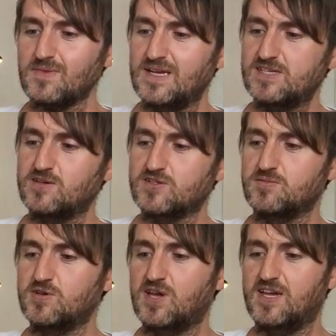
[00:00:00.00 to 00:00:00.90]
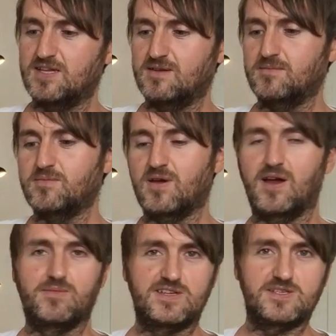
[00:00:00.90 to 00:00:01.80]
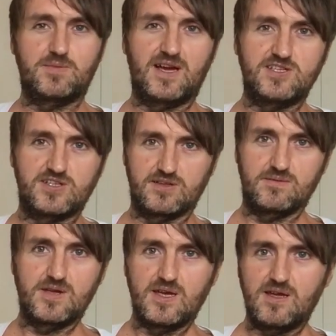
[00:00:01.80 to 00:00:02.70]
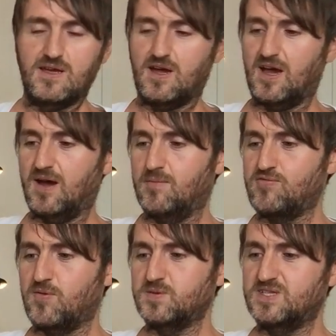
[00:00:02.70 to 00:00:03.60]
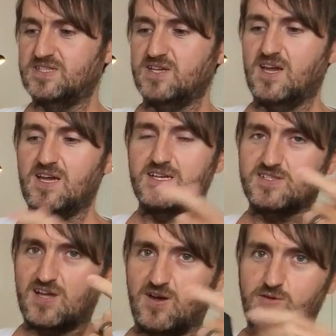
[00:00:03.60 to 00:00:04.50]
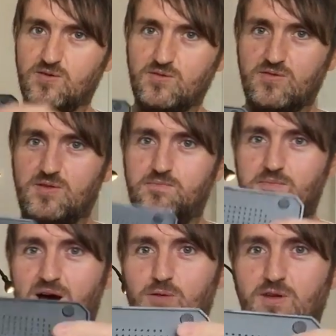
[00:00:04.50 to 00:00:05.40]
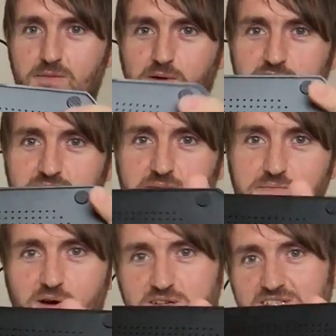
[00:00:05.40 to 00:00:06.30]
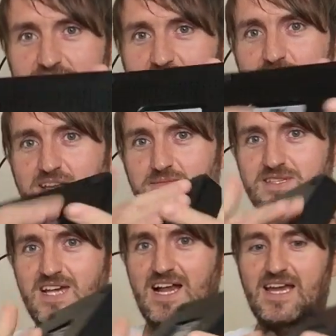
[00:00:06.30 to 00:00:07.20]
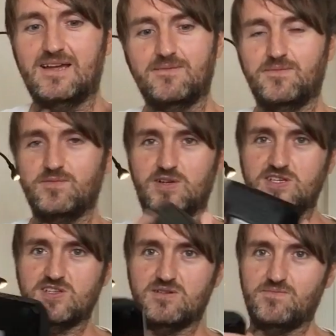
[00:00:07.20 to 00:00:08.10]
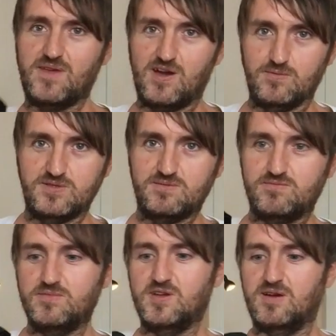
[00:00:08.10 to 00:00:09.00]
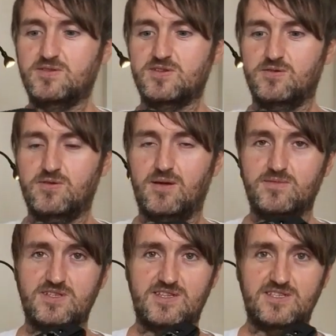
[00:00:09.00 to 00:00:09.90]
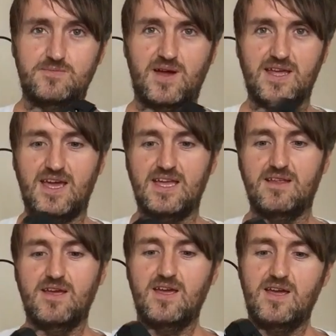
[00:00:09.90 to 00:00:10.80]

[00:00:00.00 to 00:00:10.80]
it's got some good heat um, dissipation um, properties. So the whole of the bottom box is actually metallic, which helps you know to um, to dissipate heat.